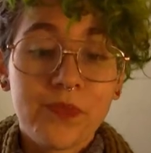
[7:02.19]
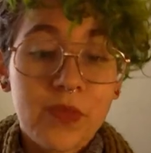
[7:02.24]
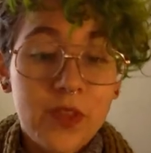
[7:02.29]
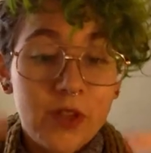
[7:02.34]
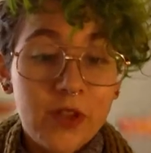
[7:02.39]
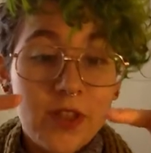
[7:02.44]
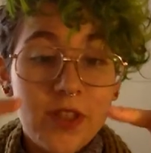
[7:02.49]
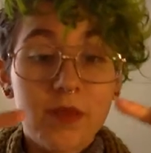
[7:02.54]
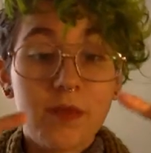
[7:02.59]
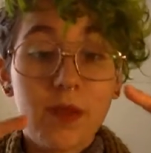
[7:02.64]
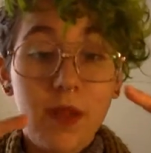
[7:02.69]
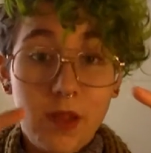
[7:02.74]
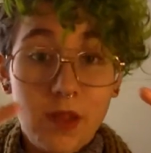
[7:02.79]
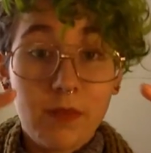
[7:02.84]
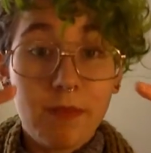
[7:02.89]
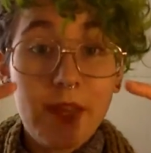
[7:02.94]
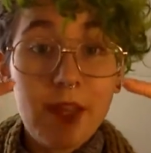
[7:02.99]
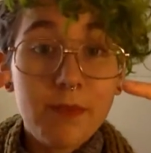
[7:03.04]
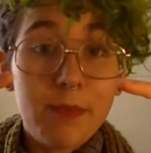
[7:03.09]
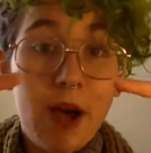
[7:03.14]
there's
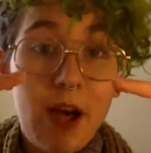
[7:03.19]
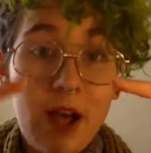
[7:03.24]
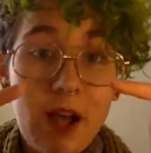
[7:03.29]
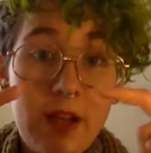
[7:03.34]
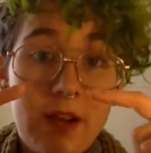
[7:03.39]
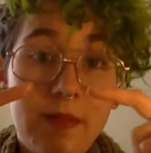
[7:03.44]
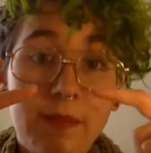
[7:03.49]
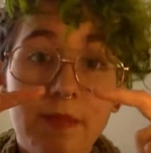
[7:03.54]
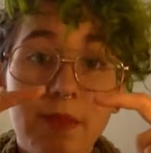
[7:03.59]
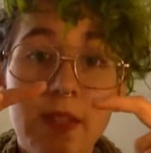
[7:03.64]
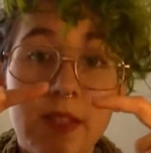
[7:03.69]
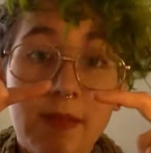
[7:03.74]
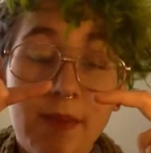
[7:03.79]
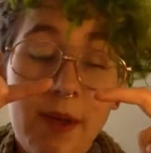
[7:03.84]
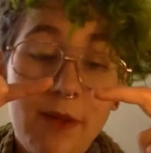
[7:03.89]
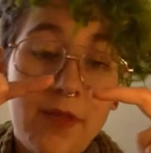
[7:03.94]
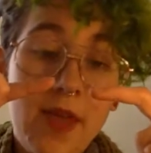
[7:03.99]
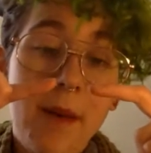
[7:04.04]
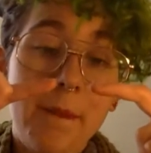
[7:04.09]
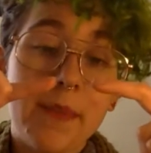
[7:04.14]
the big pod is
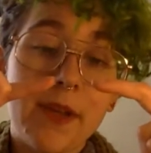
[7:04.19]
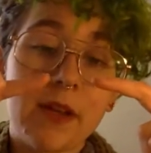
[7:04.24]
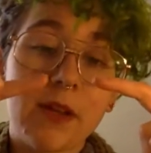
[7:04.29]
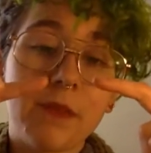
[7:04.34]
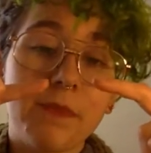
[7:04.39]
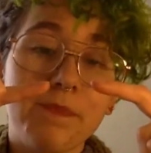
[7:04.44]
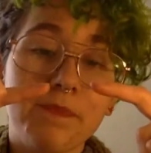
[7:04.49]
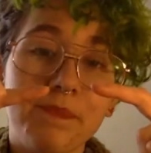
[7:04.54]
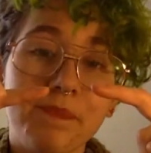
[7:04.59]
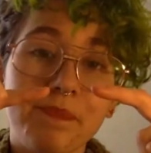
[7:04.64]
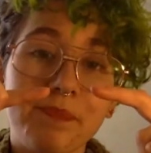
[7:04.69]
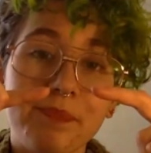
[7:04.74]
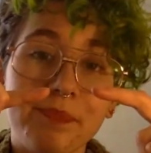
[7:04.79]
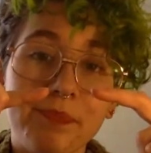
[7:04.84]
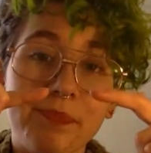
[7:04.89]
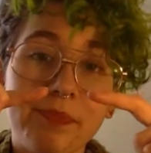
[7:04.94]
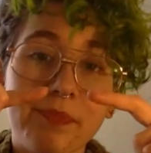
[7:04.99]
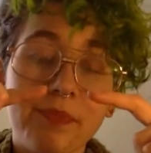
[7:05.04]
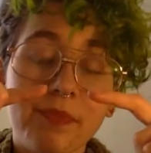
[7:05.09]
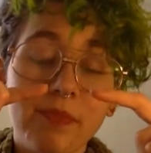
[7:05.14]
about that big.
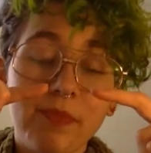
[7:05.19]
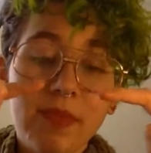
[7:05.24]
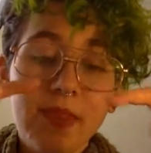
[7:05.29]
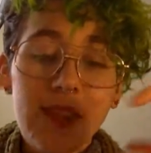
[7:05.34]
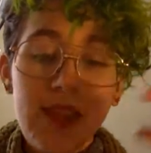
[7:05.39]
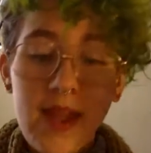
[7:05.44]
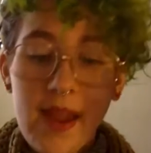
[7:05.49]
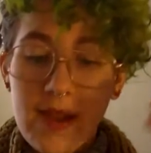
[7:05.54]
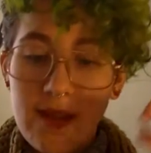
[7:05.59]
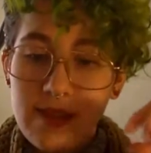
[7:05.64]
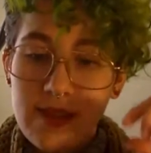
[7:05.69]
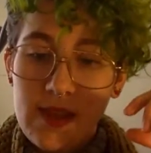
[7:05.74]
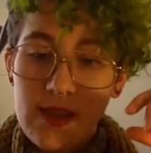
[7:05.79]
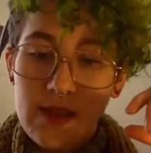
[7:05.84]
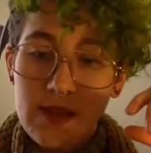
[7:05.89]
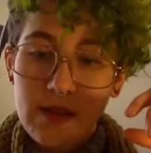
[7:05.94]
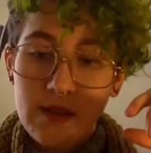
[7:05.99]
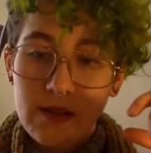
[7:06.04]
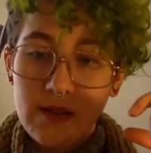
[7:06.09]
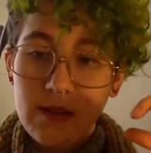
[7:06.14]

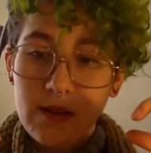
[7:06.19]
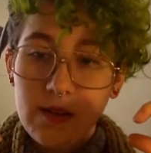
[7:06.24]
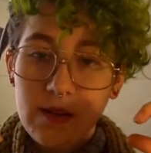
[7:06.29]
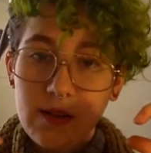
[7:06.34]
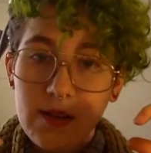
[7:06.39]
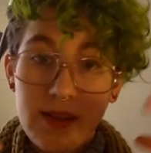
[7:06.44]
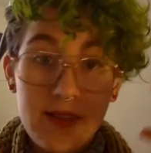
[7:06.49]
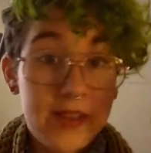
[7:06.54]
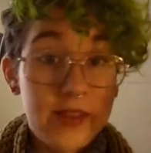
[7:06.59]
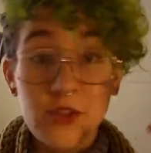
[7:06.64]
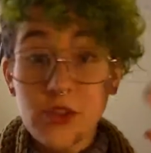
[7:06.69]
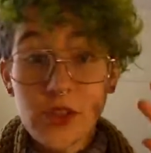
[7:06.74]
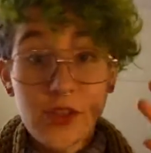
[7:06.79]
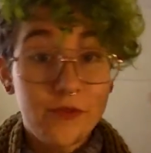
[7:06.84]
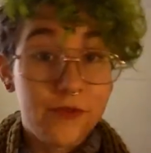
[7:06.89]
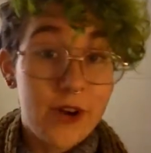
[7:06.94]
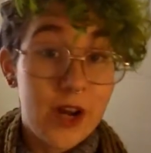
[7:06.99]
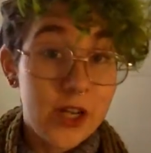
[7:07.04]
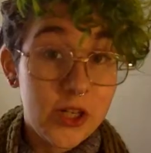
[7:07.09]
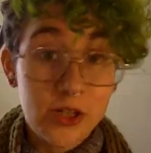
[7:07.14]
And that's
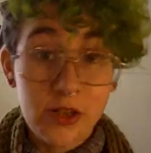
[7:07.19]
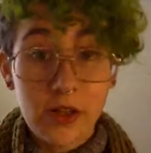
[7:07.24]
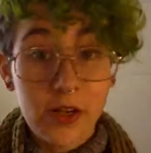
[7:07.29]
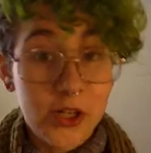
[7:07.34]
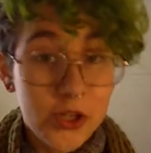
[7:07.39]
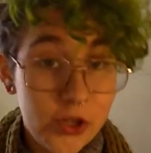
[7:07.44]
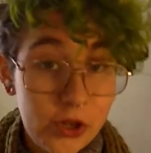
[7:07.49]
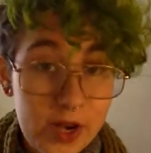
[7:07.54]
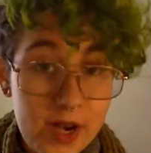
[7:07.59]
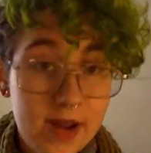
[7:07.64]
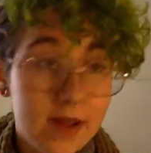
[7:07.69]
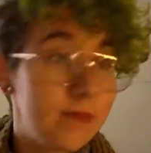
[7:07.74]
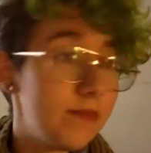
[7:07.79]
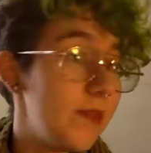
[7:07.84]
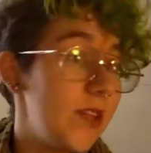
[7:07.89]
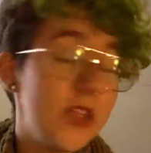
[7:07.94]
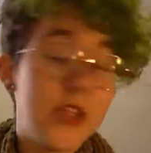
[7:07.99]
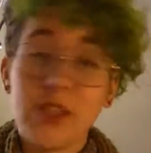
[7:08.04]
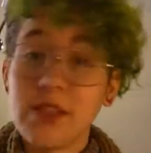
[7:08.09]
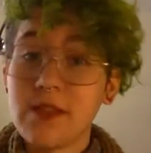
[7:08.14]
just fresh on a tree.
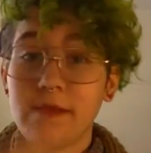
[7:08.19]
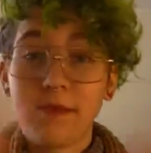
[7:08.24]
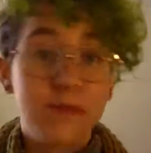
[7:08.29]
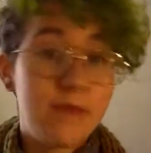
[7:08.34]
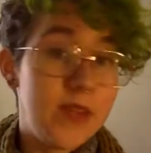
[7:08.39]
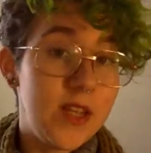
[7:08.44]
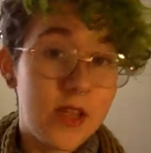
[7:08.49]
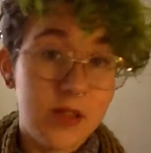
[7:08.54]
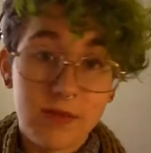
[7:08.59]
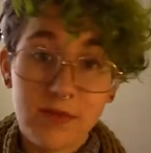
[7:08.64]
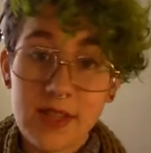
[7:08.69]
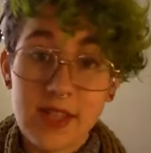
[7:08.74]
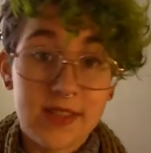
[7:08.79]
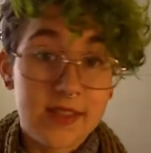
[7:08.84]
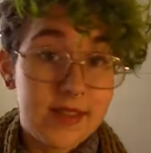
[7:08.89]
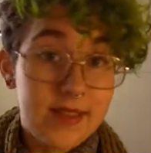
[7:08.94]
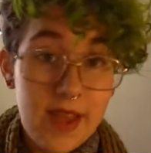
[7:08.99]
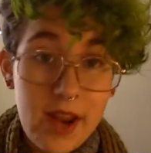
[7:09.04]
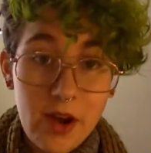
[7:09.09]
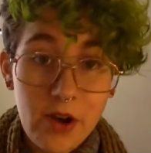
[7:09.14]

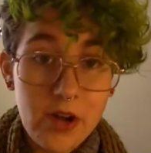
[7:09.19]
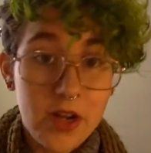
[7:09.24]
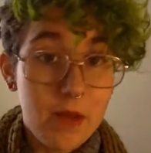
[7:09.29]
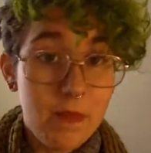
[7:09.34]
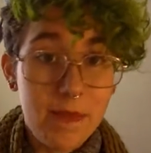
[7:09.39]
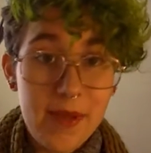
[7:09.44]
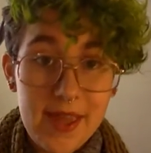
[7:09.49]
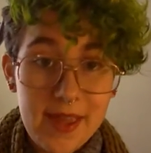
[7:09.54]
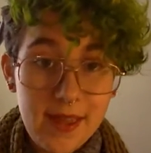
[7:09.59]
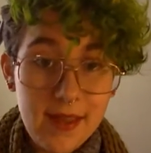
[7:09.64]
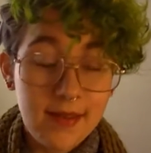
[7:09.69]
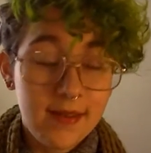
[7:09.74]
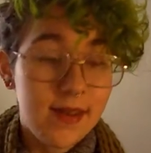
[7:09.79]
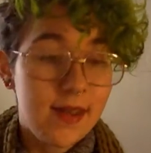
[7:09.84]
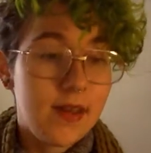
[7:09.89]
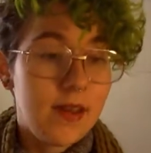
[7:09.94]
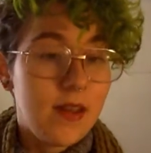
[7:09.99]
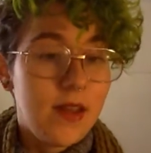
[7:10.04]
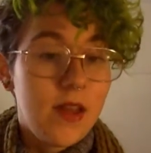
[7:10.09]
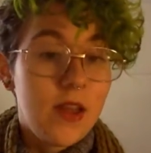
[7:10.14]
It's there, you pick it,
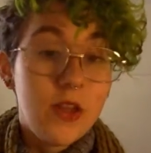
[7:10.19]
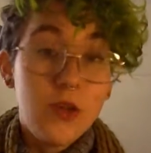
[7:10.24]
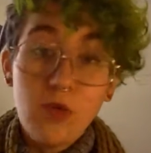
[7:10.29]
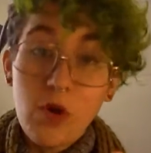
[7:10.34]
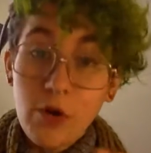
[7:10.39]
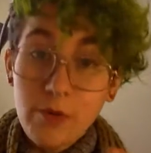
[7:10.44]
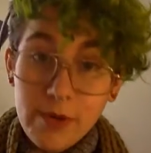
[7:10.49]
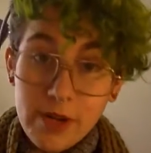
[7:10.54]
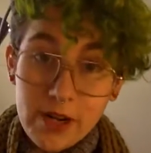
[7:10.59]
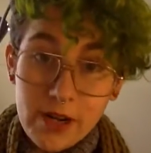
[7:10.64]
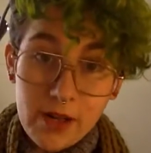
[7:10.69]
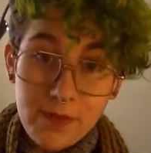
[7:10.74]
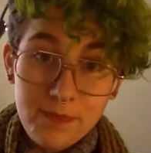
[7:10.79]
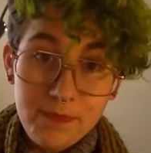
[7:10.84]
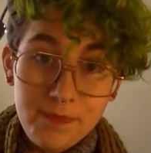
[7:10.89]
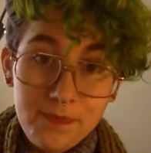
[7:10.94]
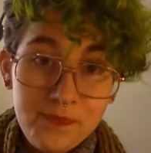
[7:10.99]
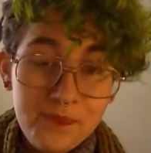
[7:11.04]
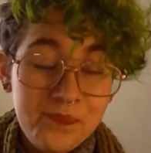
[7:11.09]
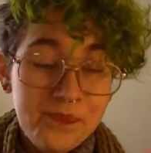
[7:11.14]
you open it up,
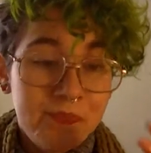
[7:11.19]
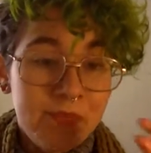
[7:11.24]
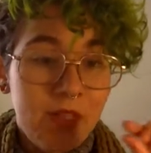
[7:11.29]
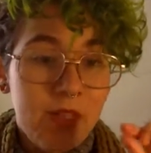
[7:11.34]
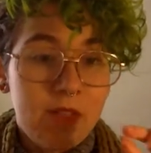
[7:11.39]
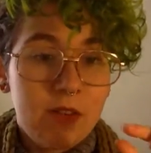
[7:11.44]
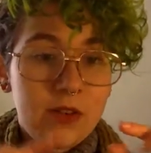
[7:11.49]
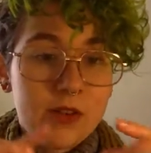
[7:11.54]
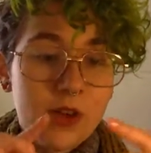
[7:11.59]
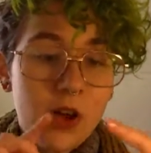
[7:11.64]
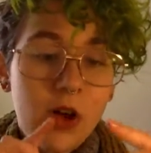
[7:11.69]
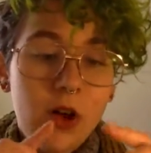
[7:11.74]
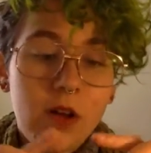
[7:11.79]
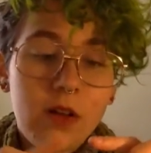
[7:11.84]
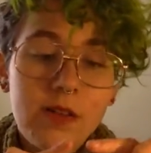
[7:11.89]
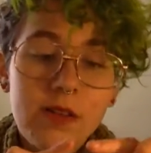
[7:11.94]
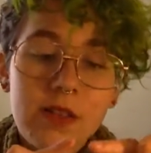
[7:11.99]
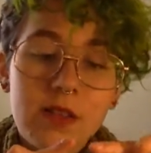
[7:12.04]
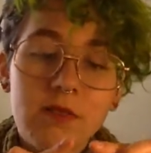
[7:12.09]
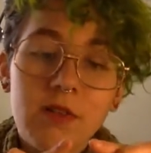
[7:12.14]
there's
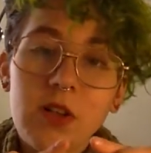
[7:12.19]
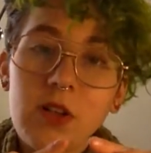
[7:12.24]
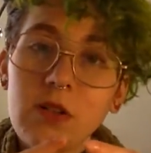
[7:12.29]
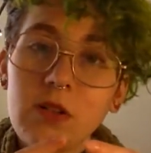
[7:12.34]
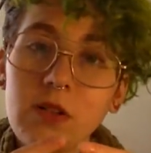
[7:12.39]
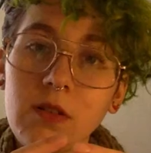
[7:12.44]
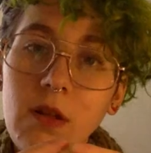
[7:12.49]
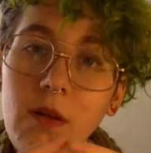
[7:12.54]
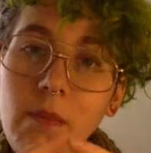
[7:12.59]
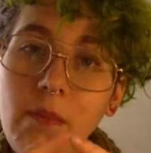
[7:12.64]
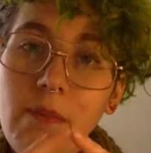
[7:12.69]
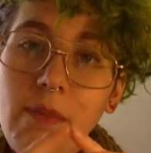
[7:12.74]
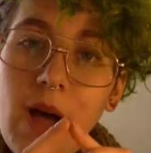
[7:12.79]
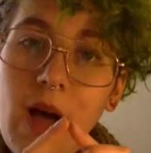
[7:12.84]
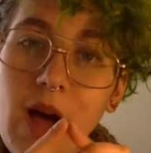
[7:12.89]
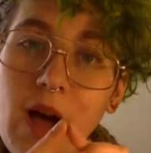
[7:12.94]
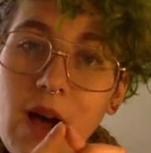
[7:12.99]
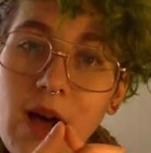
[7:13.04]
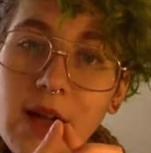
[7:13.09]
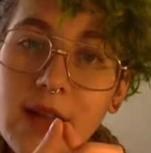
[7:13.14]
all these little
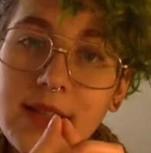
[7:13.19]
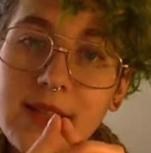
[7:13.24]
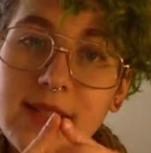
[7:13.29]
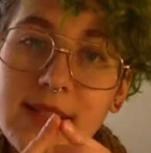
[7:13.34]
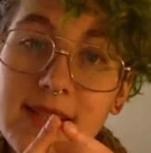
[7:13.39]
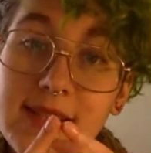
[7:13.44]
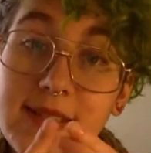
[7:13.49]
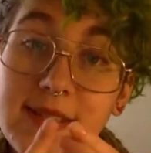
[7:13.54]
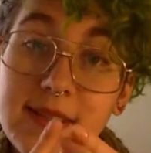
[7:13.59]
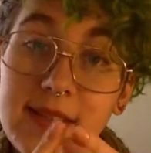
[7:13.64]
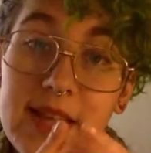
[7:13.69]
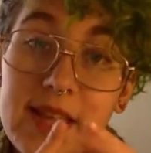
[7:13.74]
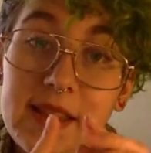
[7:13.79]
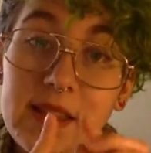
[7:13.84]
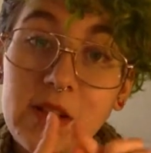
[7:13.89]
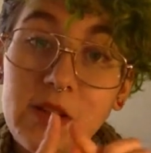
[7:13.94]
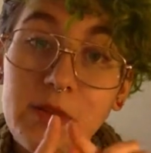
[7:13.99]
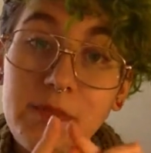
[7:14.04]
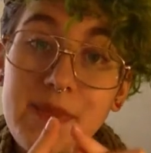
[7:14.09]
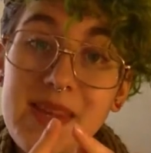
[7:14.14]
pods in, like
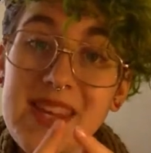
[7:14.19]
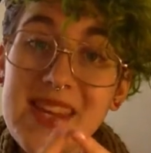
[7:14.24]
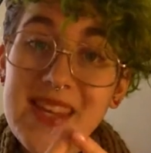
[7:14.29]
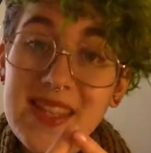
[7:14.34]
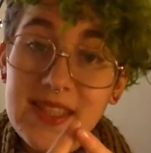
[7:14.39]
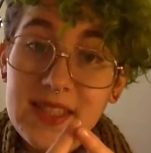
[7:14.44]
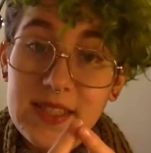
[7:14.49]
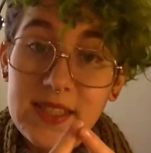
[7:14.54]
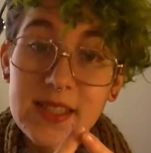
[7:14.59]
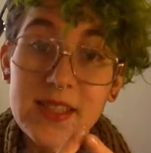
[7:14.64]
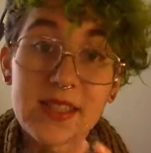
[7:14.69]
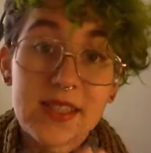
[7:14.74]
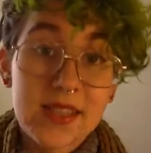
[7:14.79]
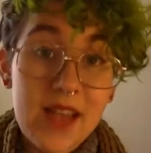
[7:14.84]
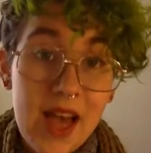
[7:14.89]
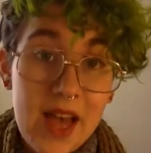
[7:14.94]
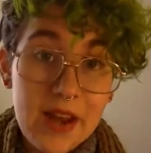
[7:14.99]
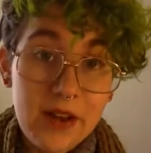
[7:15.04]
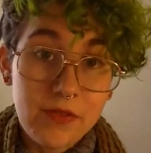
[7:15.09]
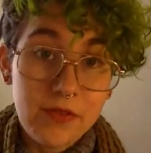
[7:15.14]
little beans
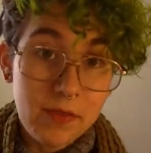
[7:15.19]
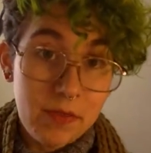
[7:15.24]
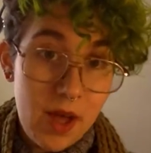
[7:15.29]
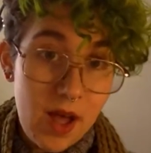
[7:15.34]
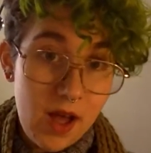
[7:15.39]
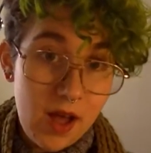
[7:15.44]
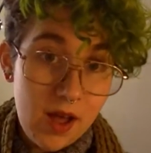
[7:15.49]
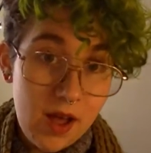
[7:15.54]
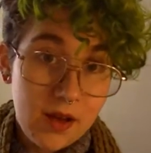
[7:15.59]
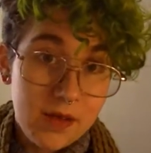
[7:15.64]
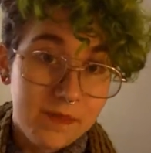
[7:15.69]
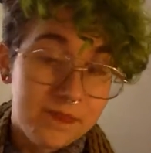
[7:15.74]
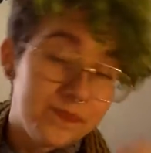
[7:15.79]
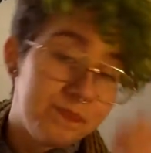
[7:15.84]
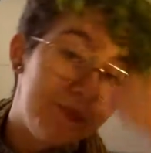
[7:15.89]
inside of the pod.